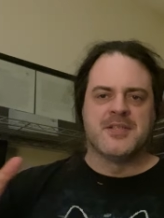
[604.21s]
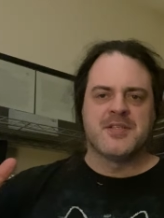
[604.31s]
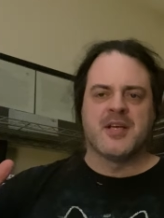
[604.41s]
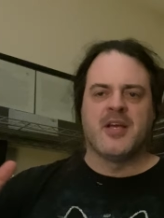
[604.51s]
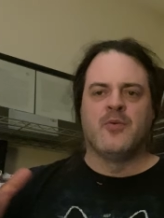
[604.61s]

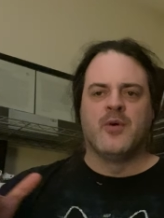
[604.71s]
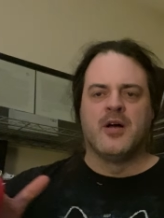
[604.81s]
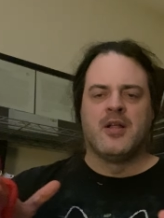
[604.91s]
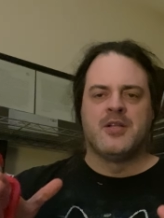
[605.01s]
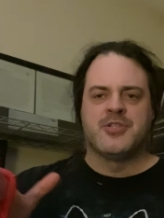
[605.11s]
say,
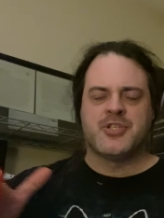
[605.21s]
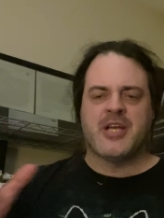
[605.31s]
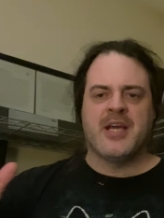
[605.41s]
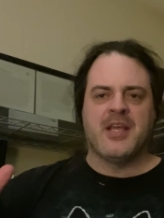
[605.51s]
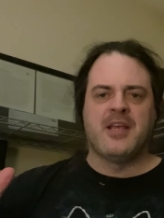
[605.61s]
well,
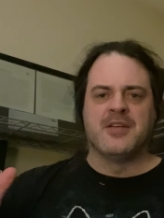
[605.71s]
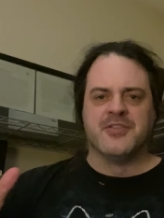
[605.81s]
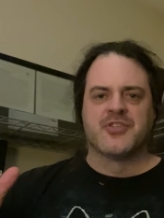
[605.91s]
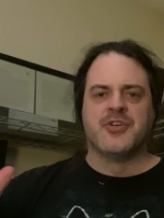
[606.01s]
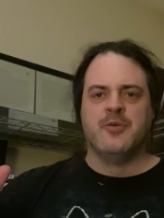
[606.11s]
Shaggy and
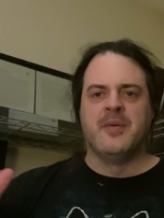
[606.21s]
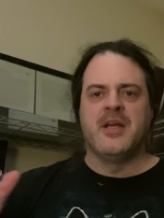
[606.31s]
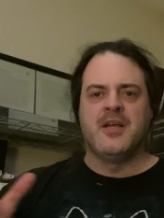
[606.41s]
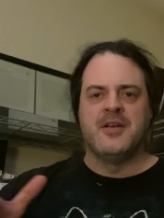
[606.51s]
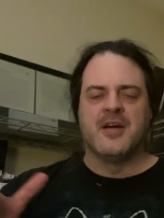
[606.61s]
Scooby.